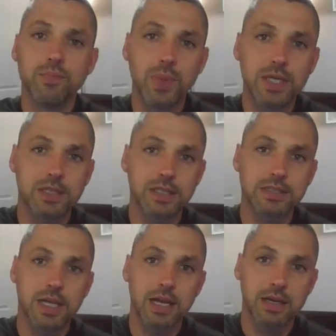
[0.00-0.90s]
Basically
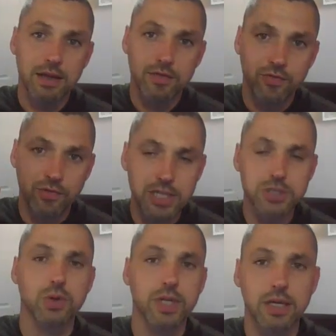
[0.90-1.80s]
said,
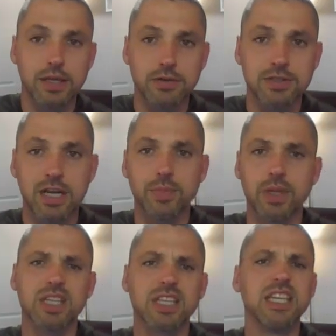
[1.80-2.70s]
French only on the outside of
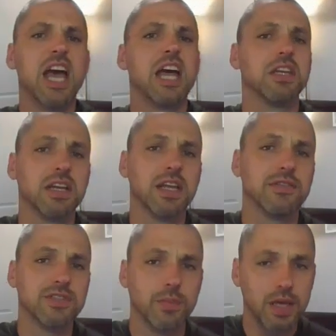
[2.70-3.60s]
building. Yeah, you can
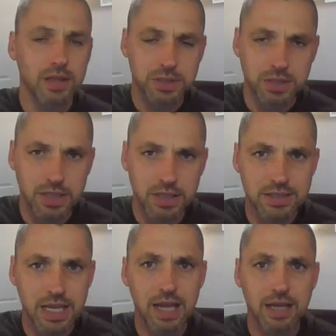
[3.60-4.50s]
have some English on the
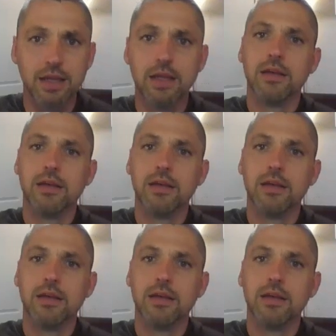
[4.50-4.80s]
inside.